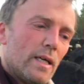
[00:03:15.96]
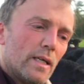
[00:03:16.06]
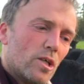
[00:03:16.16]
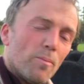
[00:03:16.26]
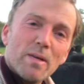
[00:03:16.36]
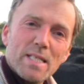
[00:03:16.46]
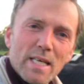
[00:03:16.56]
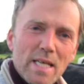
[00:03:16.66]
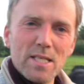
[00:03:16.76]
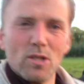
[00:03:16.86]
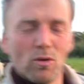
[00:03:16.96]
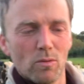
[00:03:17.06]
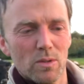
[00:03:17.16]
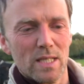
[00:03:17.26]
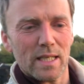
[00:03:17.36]
a couple of days ago
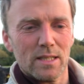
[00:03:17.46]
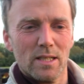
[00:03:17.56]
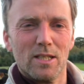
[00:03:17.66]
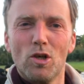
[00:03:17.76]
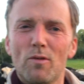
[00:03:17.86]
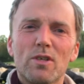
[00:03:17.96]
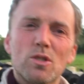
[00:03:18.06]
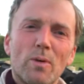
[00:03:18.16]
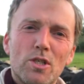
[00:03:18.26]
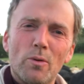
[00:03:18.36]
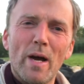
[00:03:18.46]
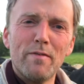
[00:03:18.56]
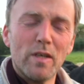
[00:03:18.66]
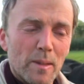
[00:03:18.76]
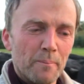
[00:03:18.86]
was that the covers were too
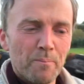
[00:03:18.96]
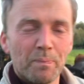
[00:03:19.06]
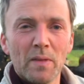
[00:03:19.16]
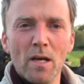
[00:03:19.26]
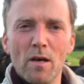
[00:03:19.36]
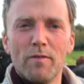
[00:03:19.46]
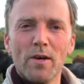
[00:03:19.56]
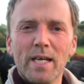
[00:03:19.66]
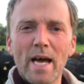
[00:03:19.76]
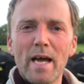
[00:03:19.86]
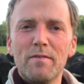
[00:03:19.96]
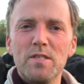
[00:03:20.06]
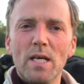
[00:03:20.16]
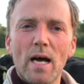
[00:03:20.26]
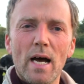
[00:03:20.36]
heavy for the
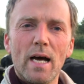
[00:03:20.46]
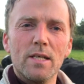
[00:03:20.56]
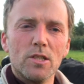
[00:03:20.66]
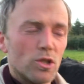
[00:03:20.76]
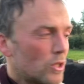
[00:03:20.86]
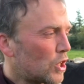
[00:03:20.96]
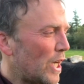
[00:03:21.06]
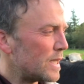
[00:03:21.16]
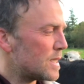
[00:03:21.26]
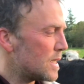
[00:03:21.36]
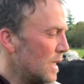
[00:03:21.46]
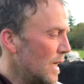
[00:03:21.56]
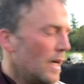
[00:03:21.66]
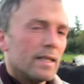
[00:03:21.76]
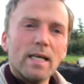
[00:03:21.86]
calves, and I took a chance
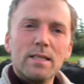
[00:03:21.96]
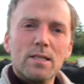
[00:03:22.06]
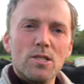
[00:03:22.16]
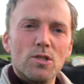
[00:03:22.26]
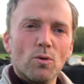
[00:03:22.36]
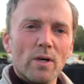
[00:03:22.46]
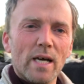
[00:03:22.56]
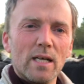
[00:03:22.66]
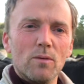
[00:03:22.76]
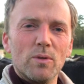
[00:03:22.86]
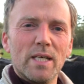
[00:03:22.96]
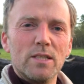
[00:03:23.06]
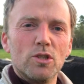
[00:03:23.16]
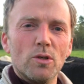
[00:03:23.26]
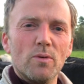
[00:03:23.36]
that the store cattle would get
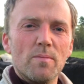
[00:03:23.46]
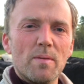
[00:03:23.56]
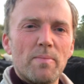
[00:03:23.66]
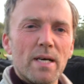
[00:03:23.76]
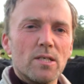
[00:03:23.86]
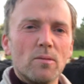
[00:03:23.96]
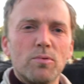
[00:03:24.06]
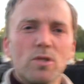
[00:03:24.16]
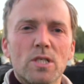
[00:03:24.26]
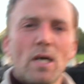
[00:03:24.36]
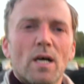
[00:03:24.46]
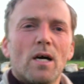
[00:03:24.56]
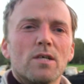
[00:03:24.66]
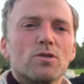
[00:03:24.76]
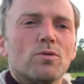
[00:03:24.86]
through it a bit better. But
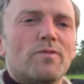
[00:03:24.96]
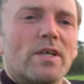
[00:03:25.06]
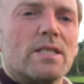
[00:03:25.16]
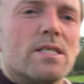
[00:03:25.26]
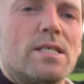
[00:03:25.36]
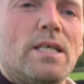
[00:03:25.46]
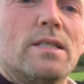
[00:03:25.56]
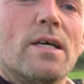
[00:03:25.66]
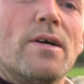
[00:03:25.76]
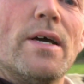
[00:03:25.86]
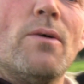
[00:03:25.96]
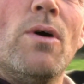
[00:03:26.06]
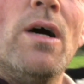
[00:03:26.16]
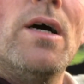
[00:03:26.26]
I don't know if you can see it there now.